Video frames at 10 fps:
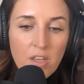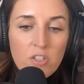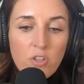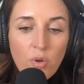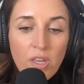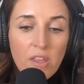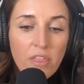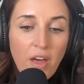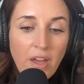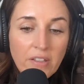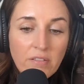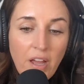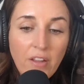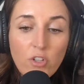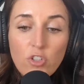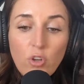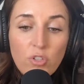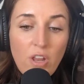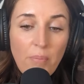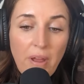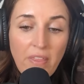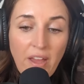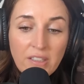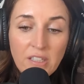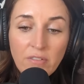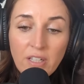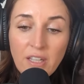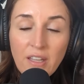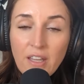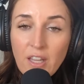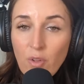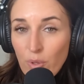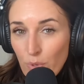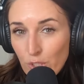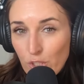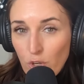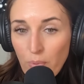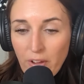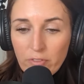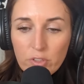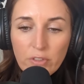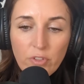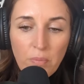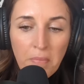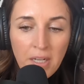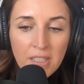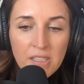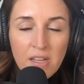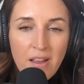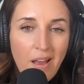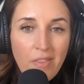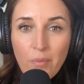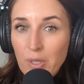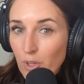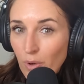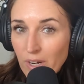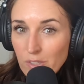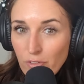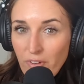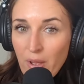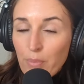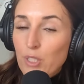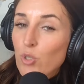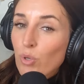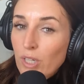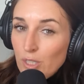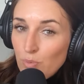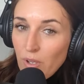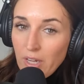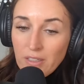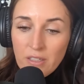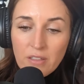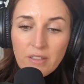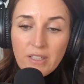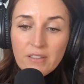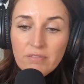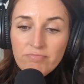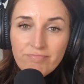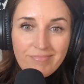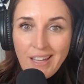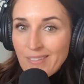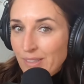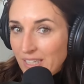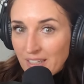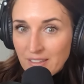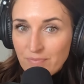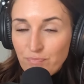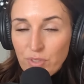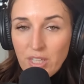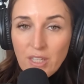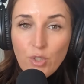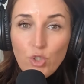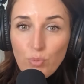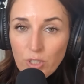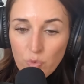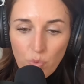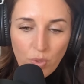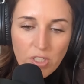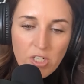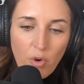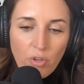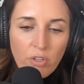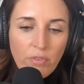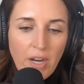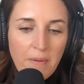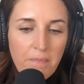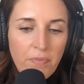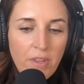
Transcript: So he thought, I'll just go stop by the activity. He only wanted to go by for a few minutes, and then we'd go out as a family. So in his mind, like, I'm gonna kill two birds with one stone, right?